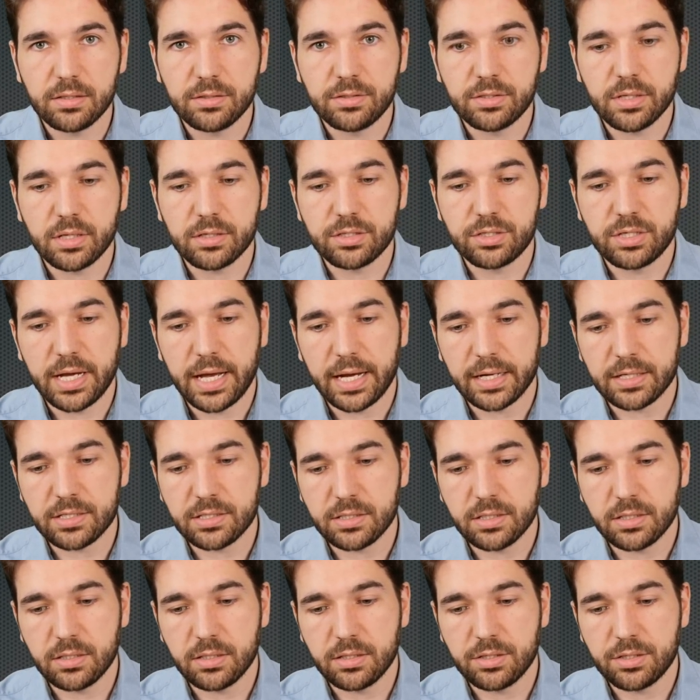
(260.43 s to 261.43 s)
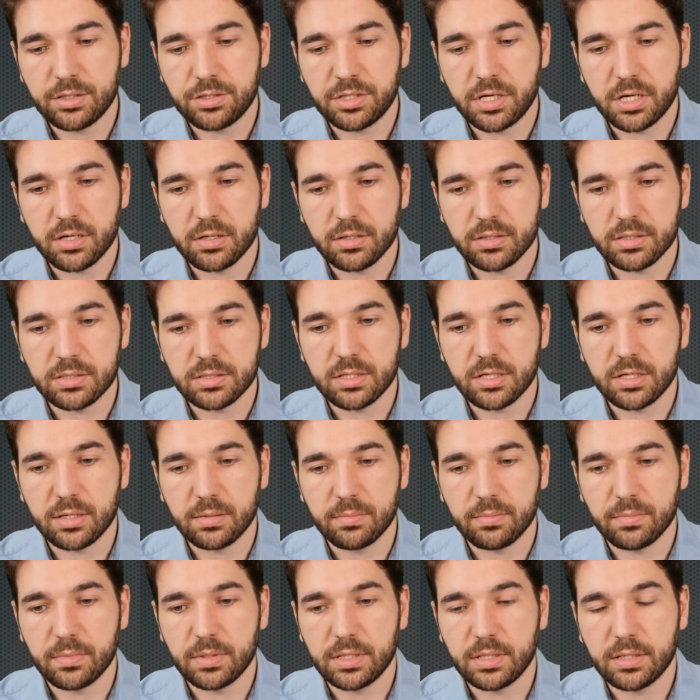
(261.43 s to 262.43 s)
Judge Jackson shares
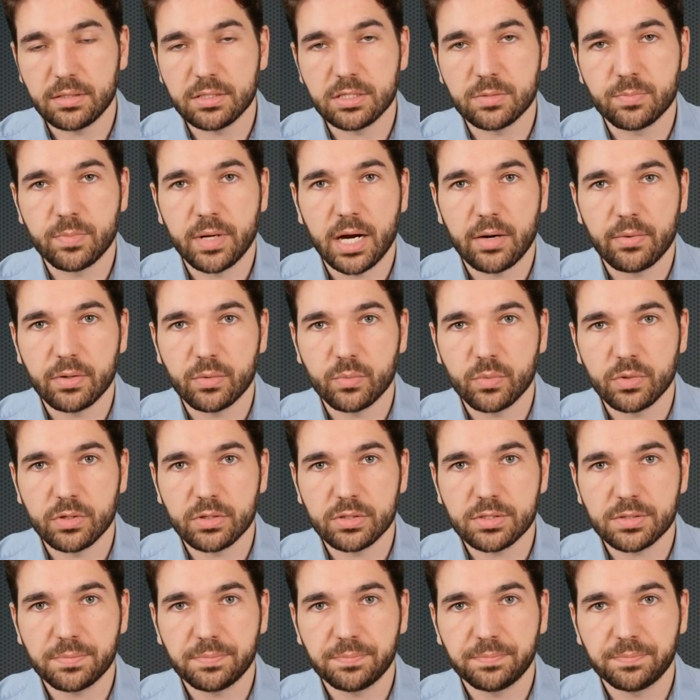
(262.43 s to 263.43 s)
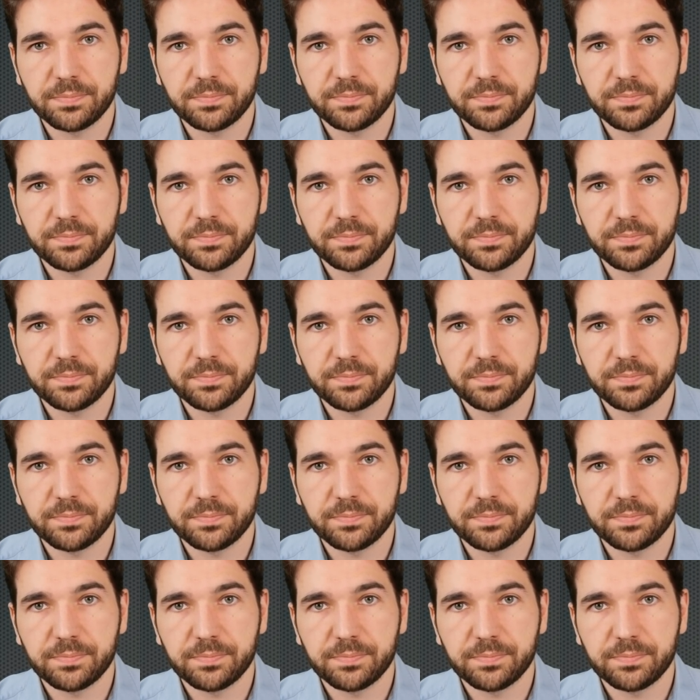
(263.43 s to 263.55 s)
some inspiring words.